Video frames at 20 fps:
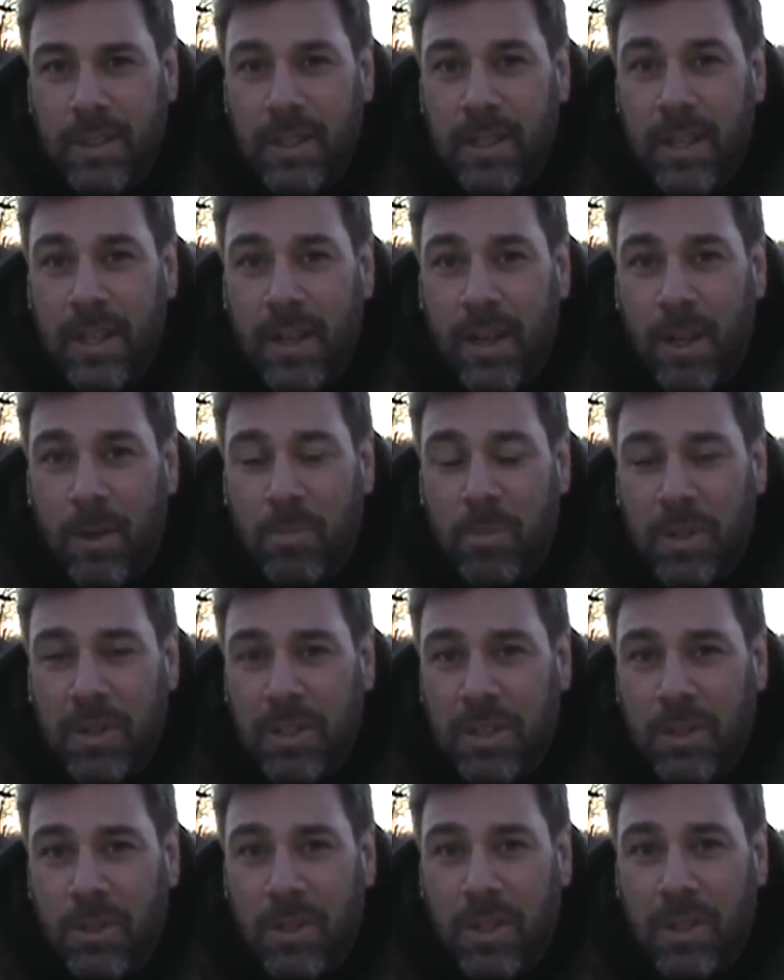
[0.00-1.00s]
get up
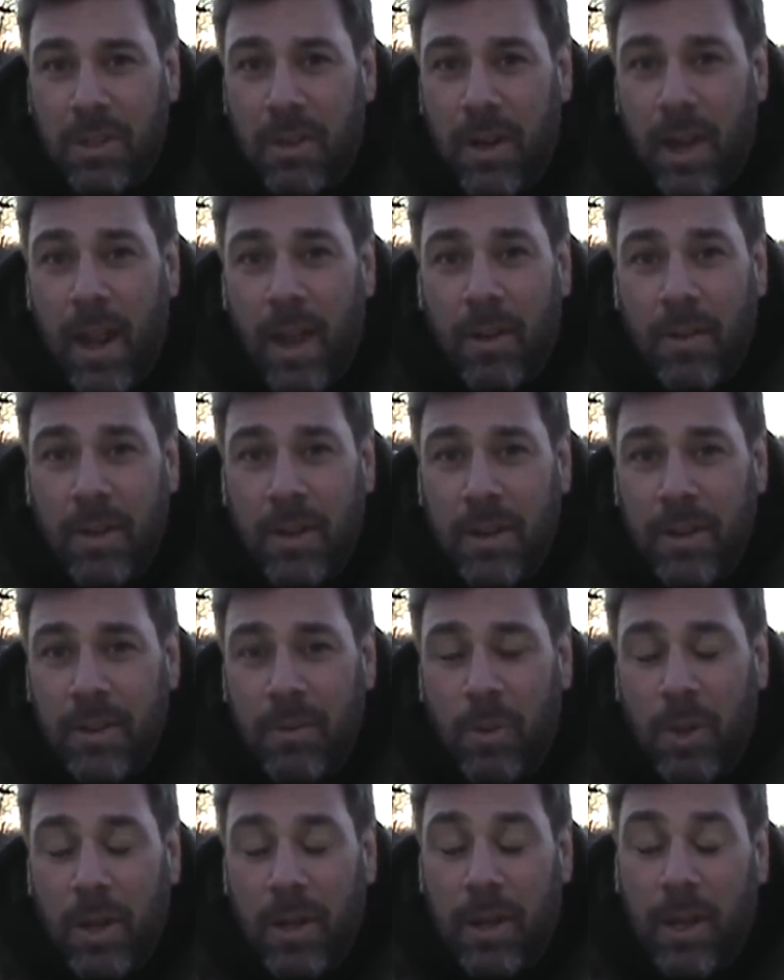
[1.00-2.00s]
and you look around
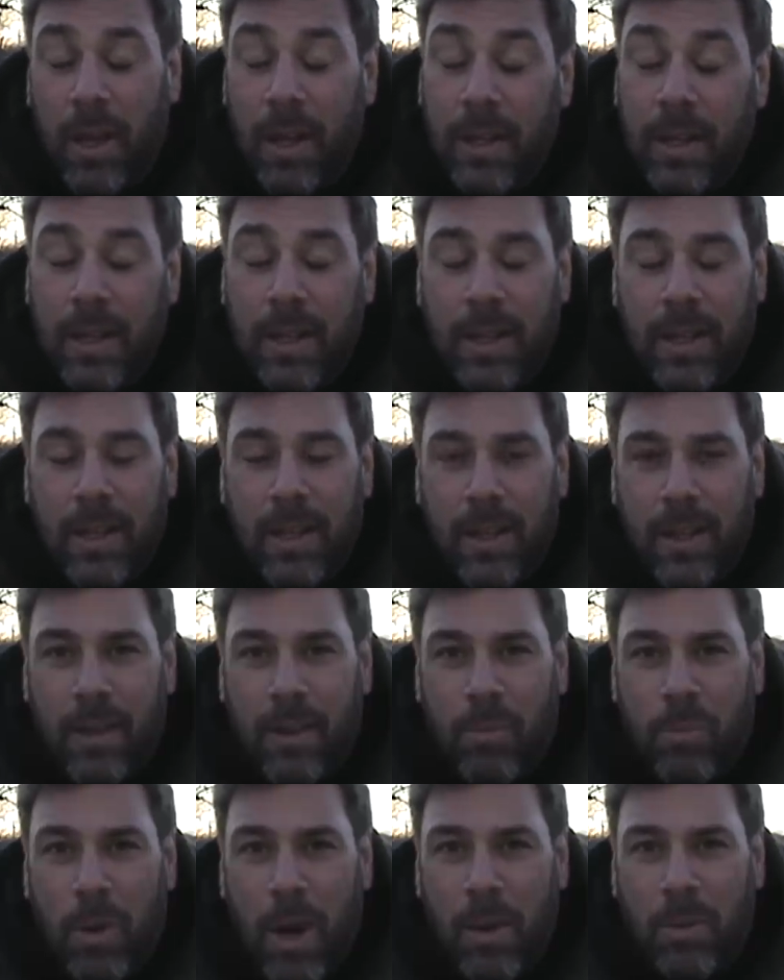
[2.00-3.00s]
and whatnot.
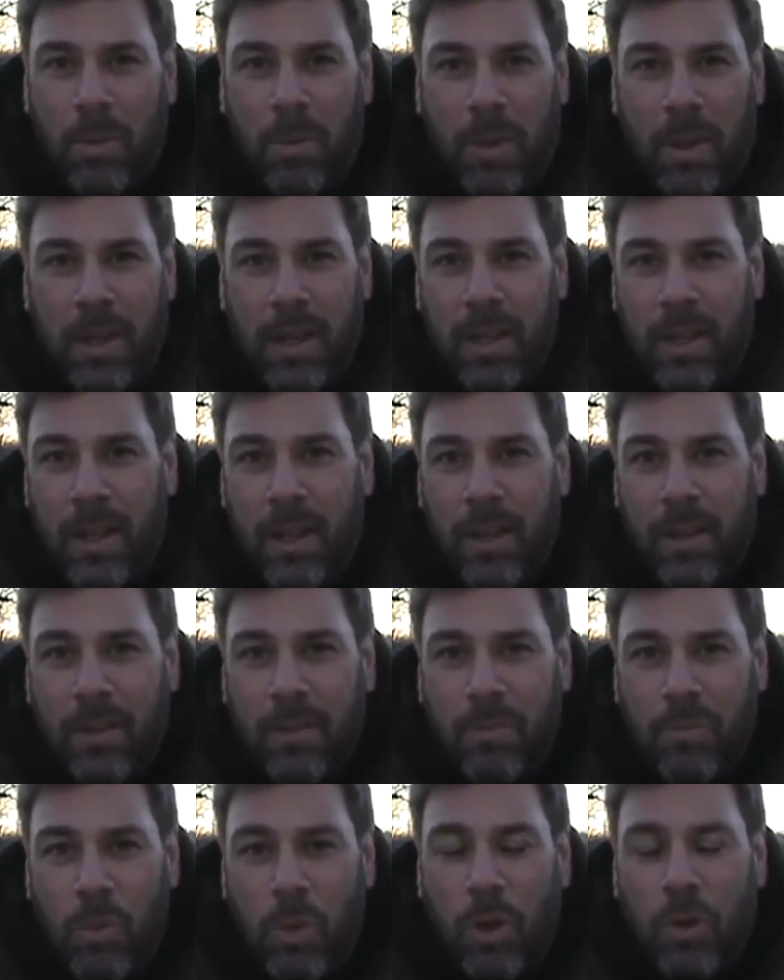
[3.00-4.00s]
Probably
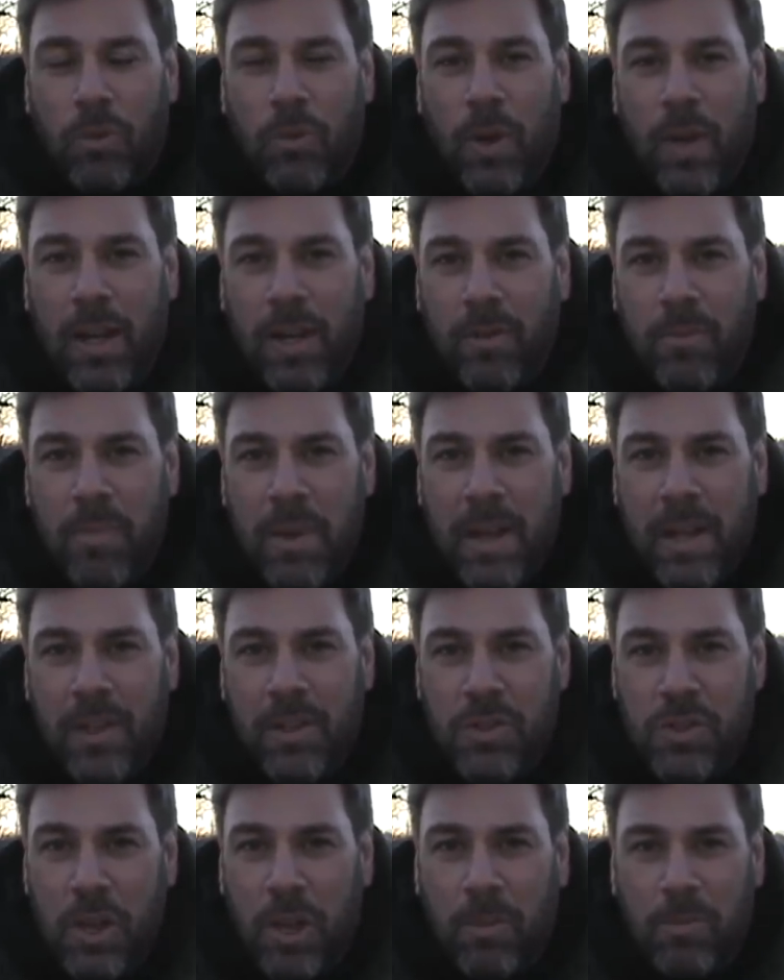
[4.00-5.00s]
more afraid of
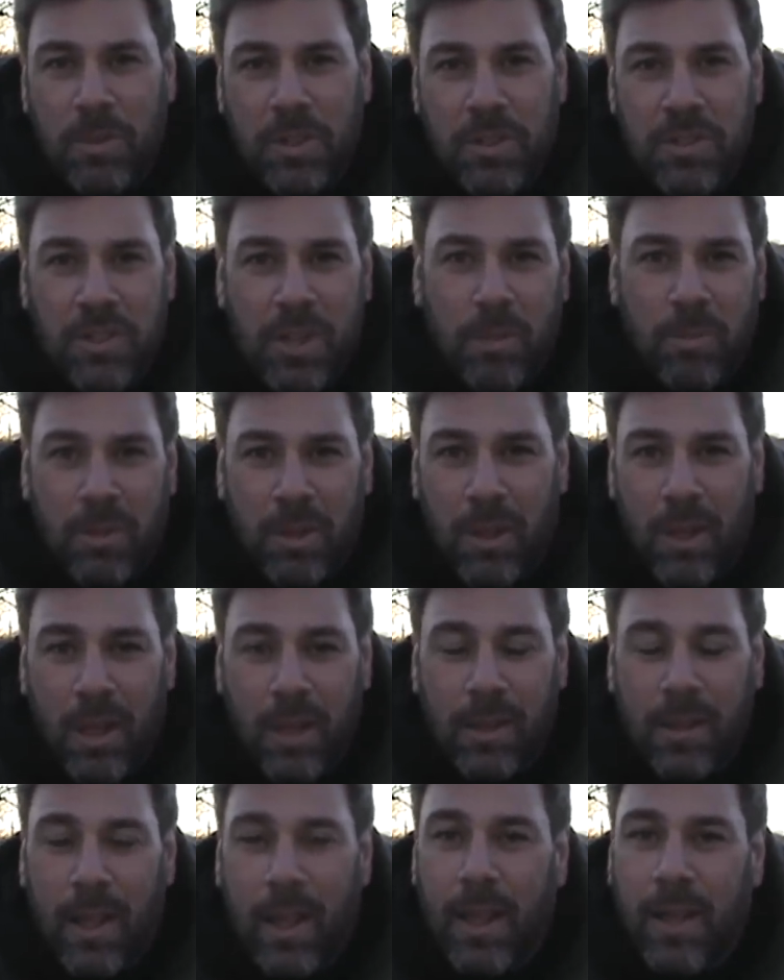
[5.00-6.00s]
being jumped or something
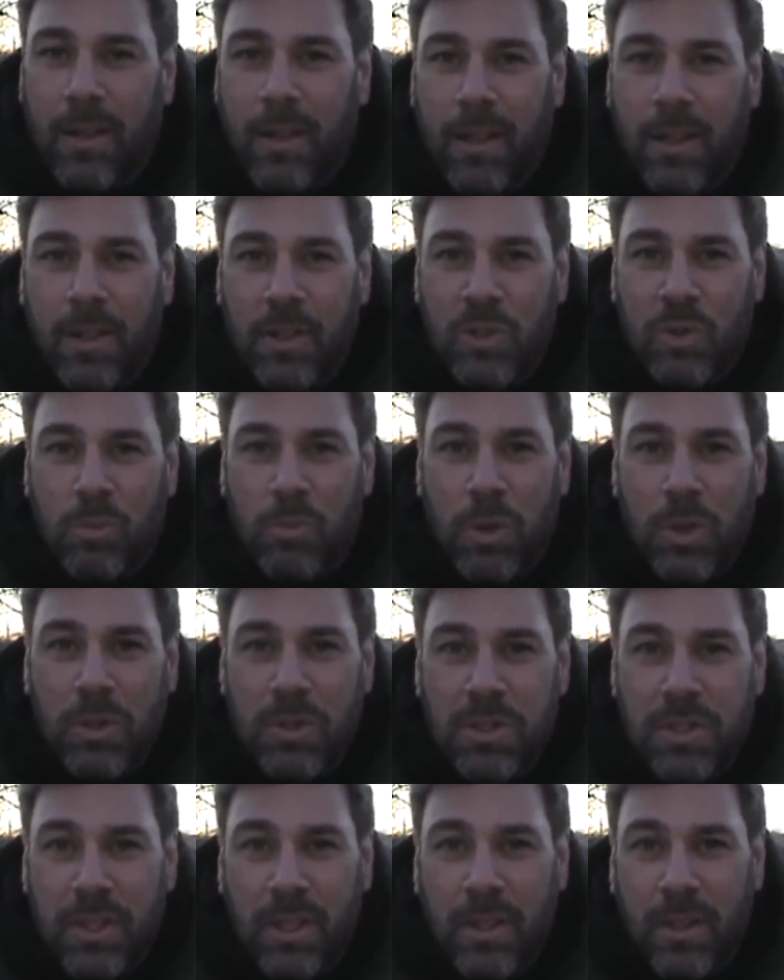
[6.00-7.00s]
like that than as
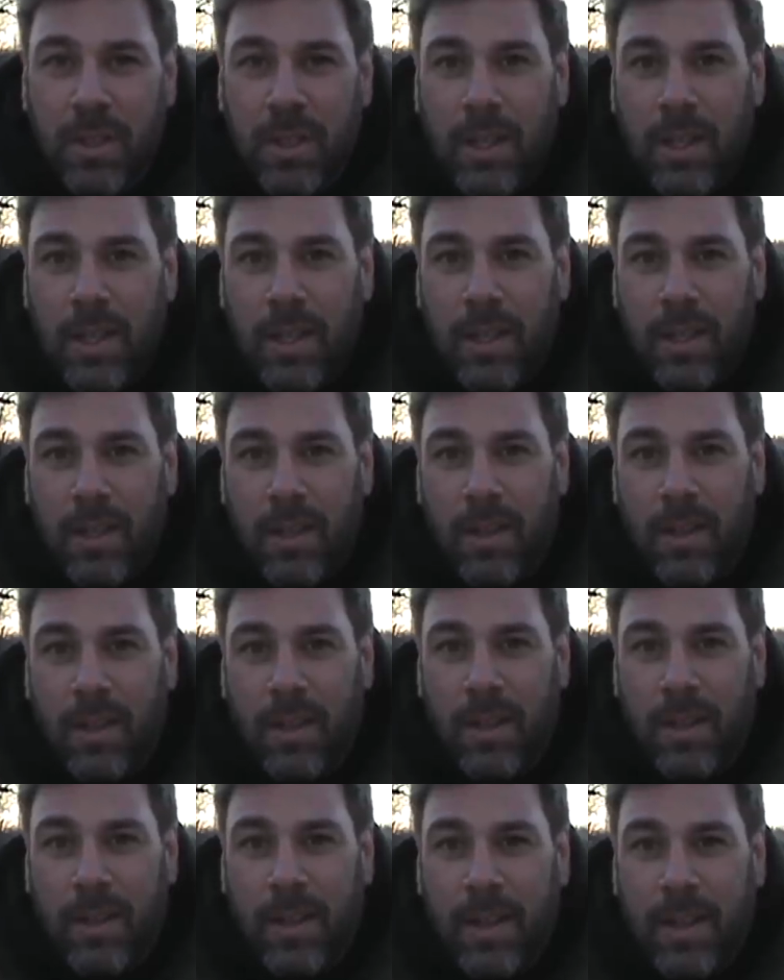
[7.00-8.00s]
opposed to
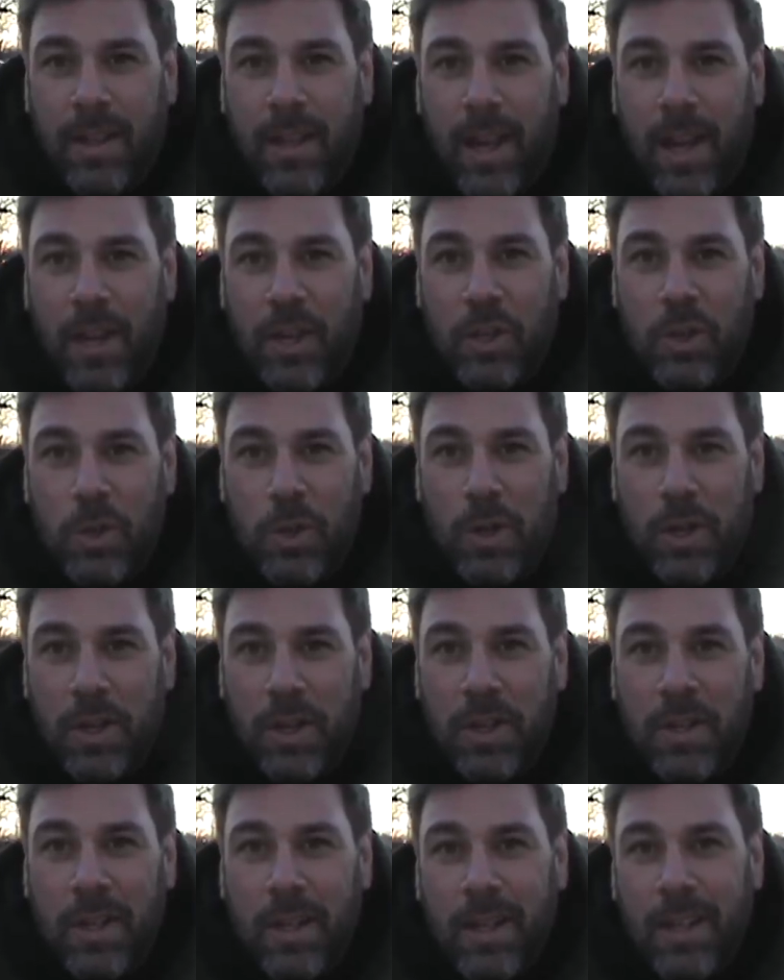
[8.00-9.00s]
any kind of
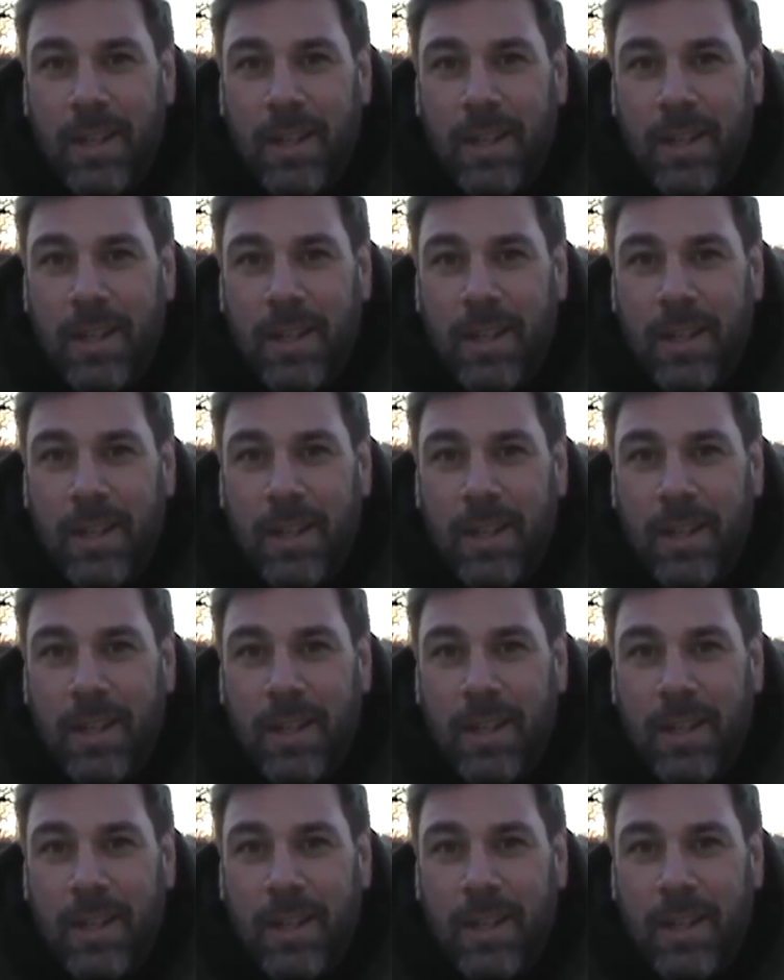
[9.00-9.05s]
critter